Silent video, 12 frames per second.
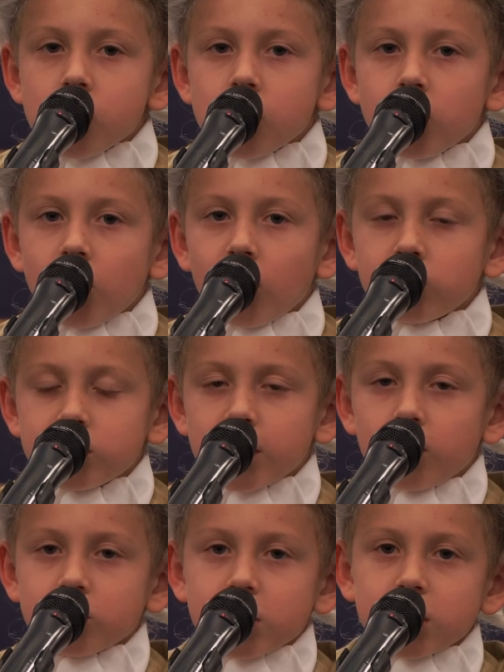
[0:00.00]
no
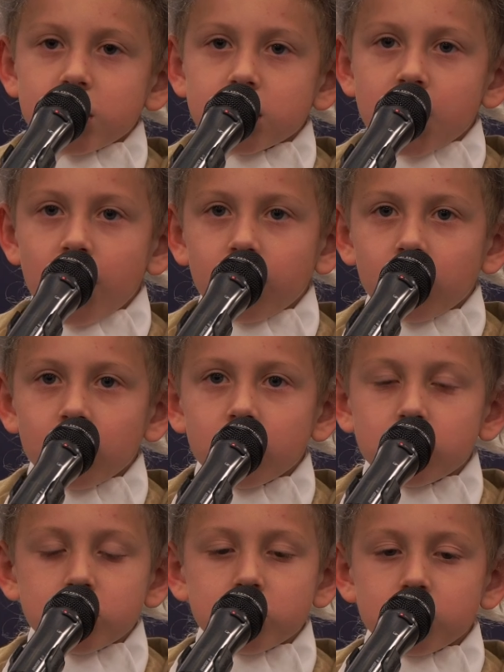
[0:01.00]
children together.
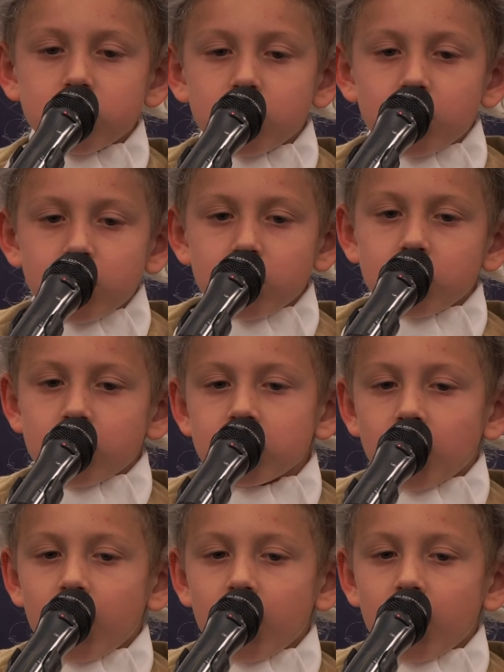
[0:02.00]
George